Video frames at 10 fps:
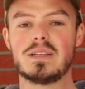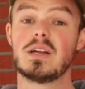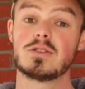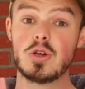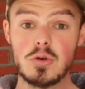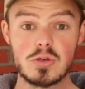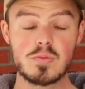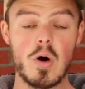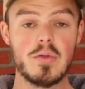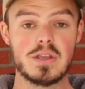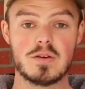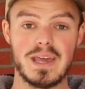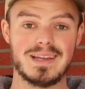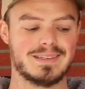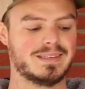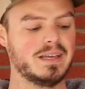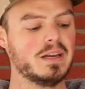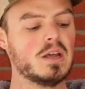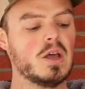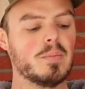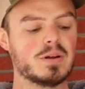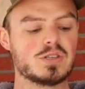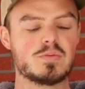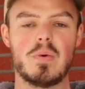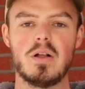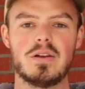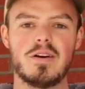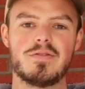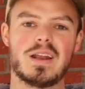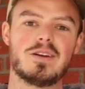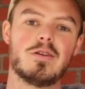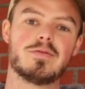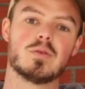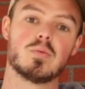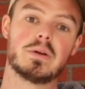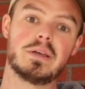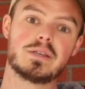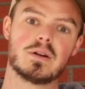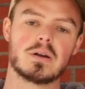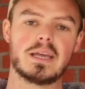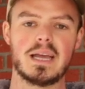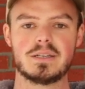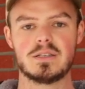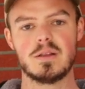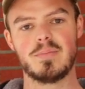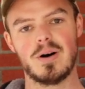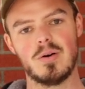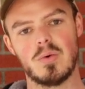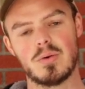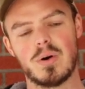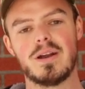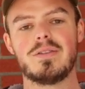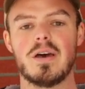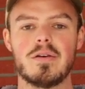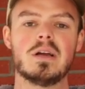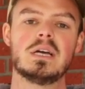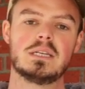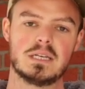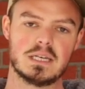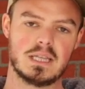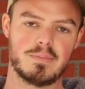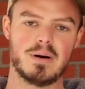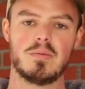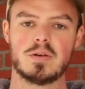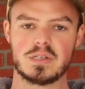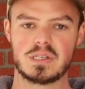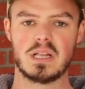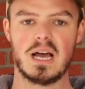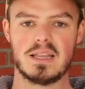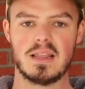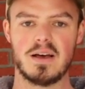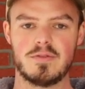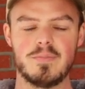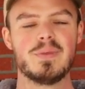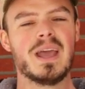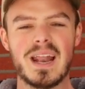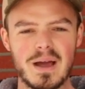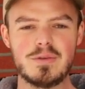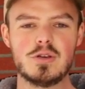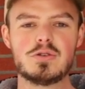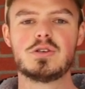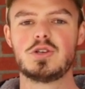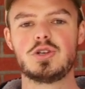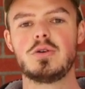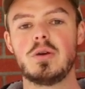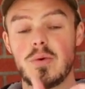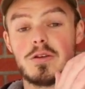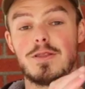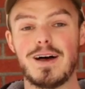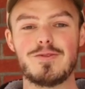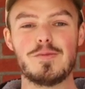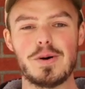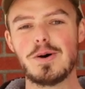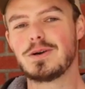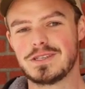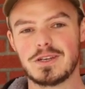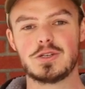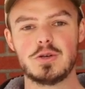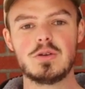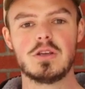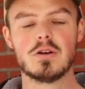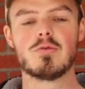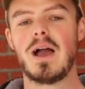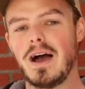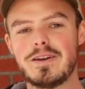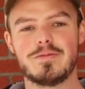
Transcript: It's not too small that you can't see it, but it's small enough that I don't have to really start canting the bow one way or the other to get that bubble to slide level. And I'm used to shooting with a level bow because I shoot year round.